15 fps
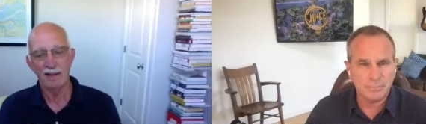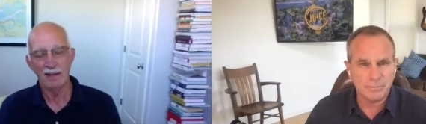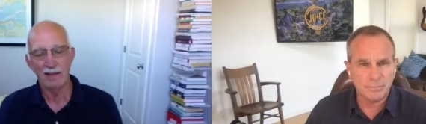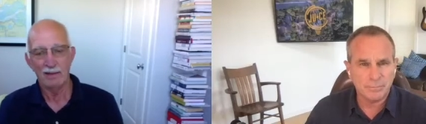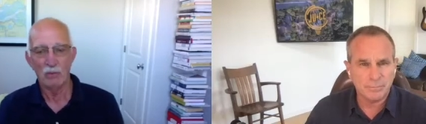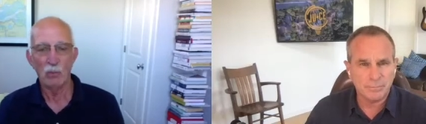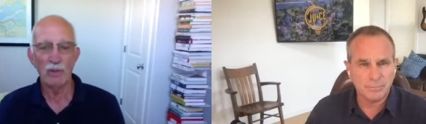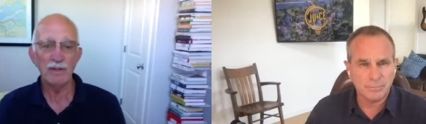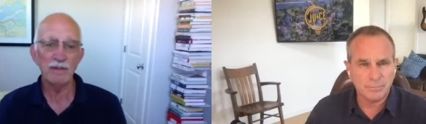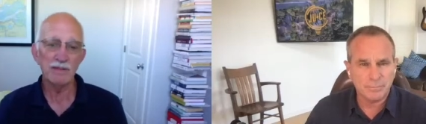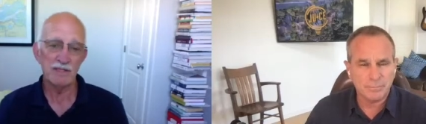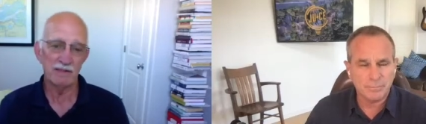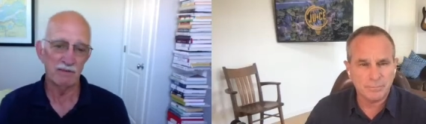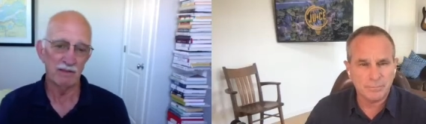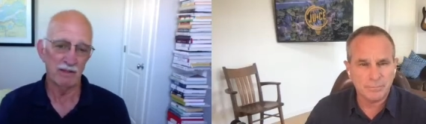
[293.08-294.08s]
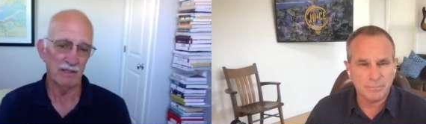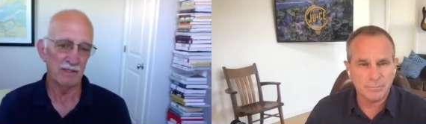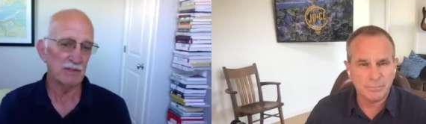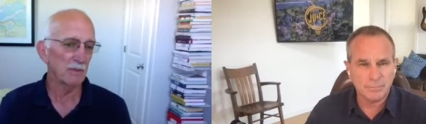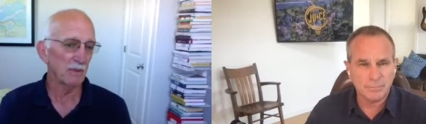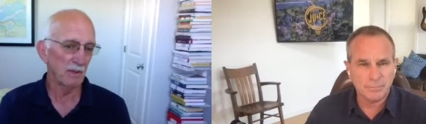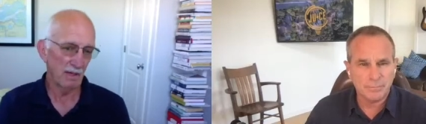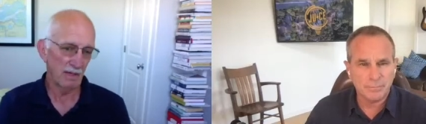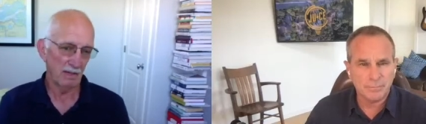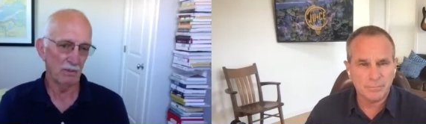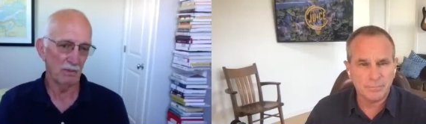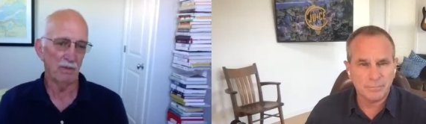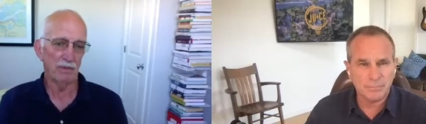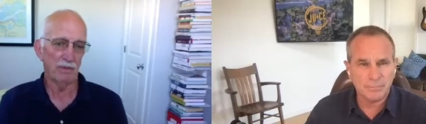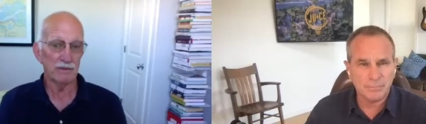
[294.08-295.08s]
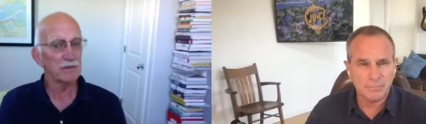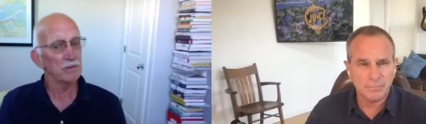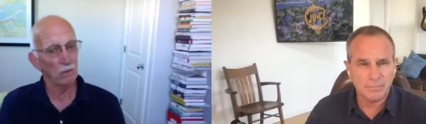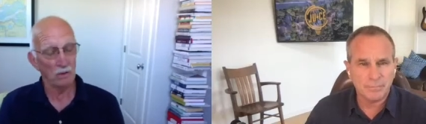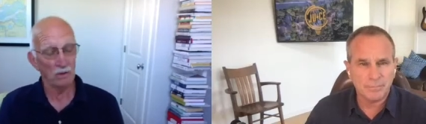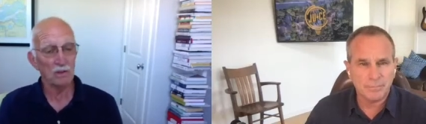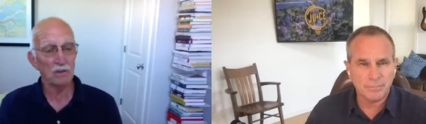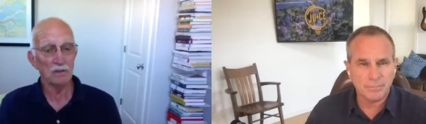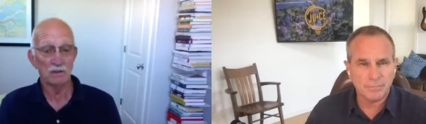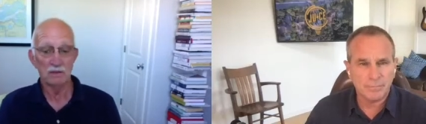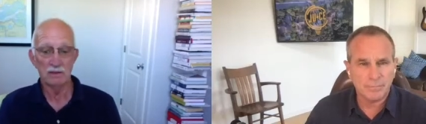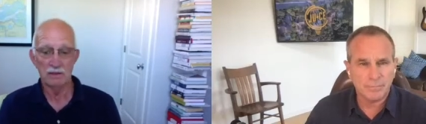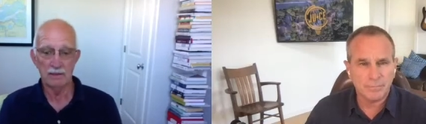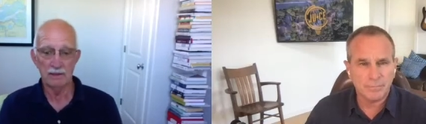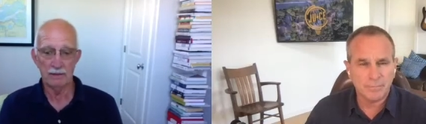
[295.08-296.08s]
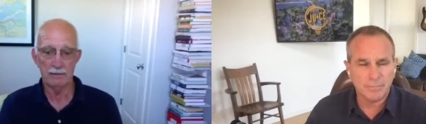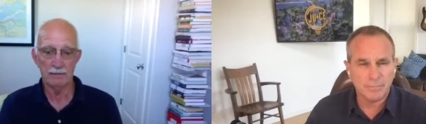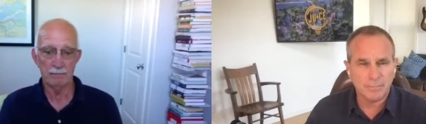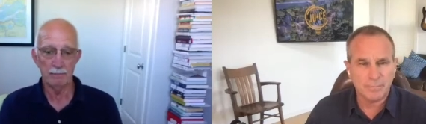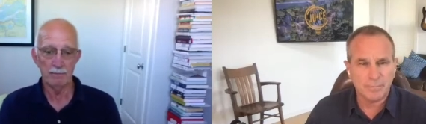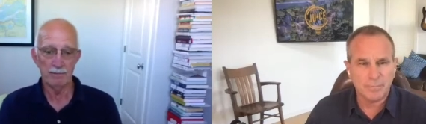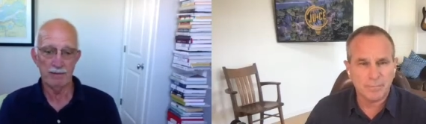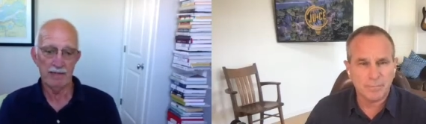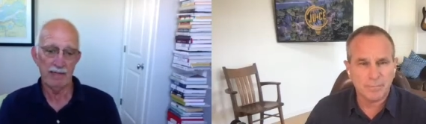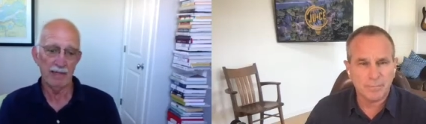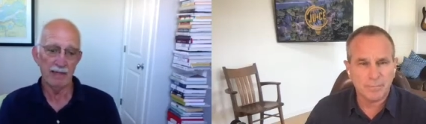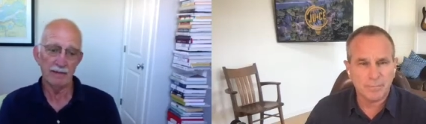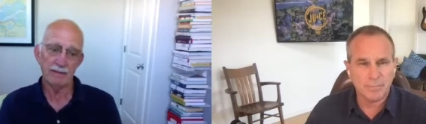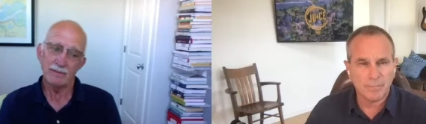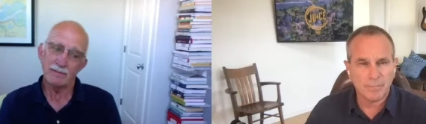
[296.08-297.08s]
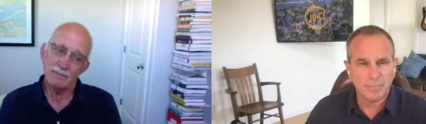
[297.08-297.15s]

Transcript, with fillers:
Speaker 1: Wind is even less reliable than solar. And